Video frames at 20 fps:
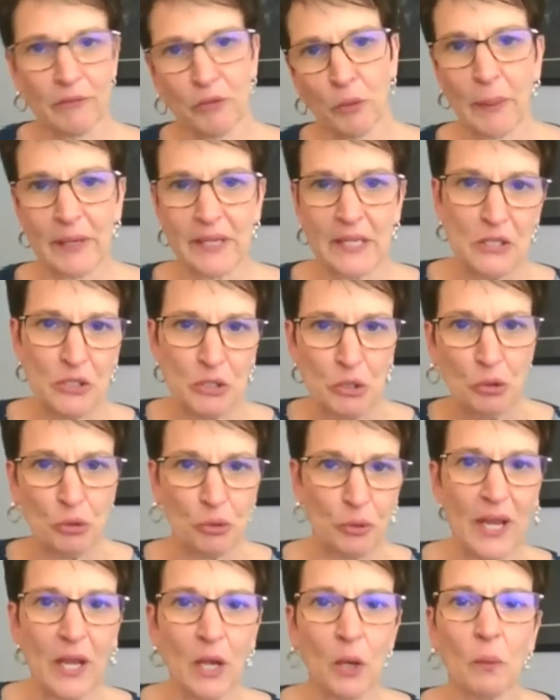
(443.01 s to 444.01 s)
Everybody's
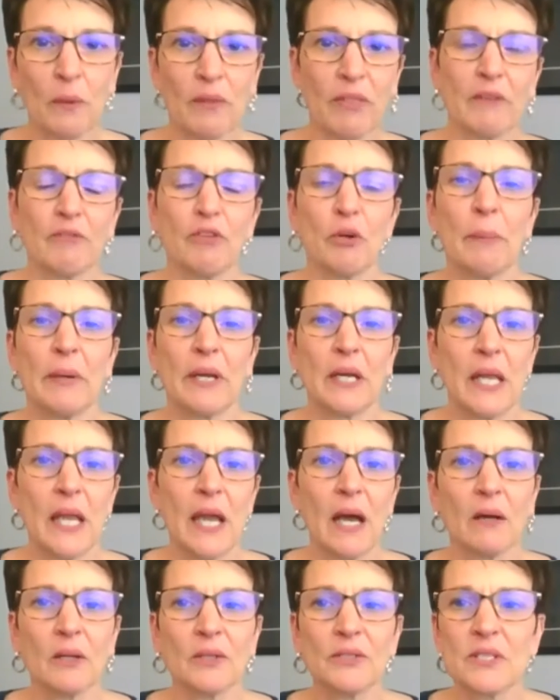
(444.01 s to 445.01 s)
agreeing with
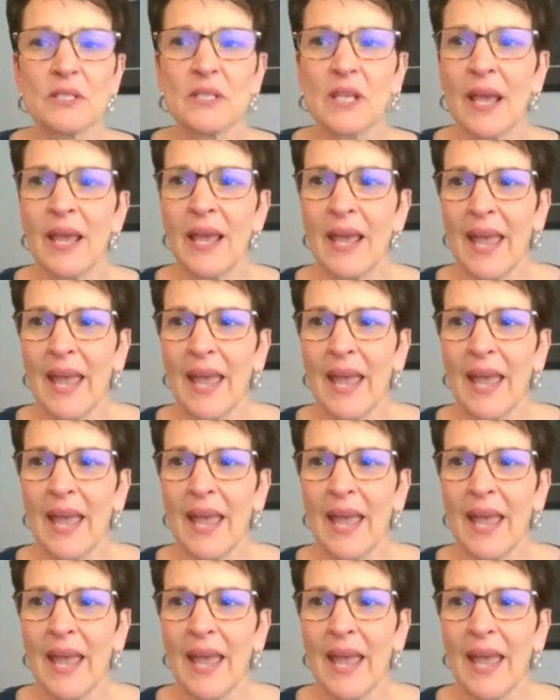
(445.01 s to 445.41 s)
everybody else.